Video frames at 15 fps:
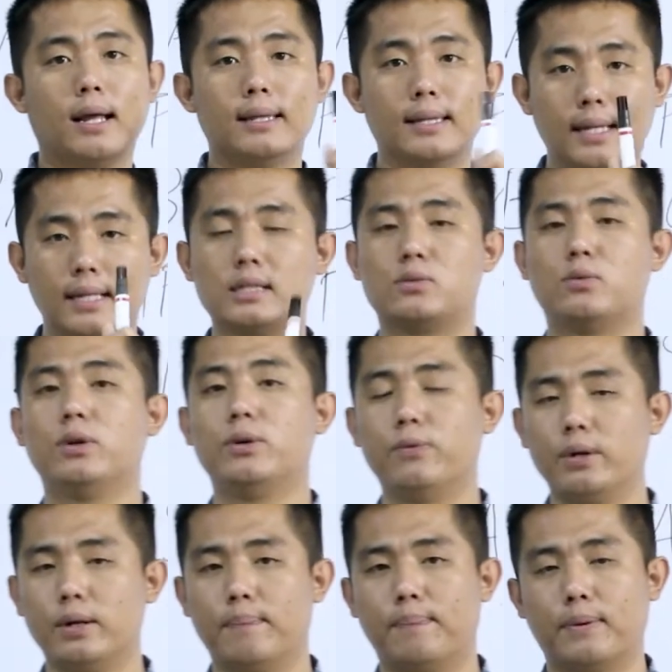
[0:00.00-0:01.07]
And that is very,
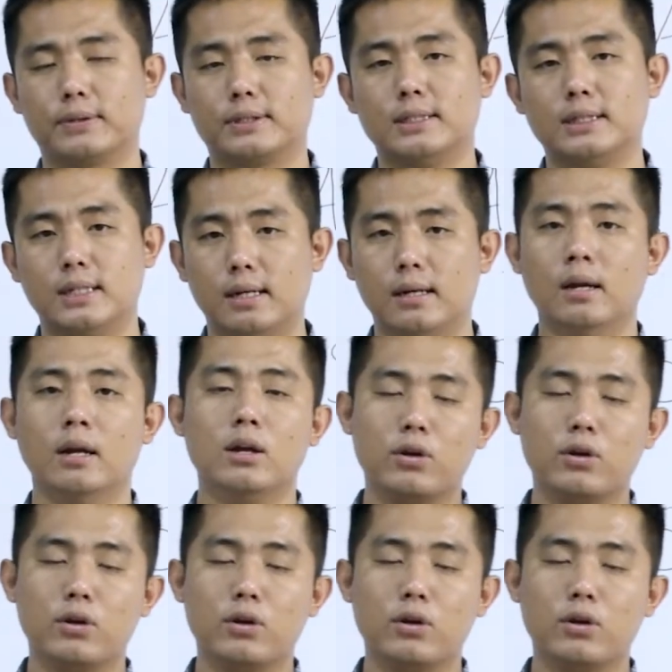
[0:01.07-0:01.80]
very important here.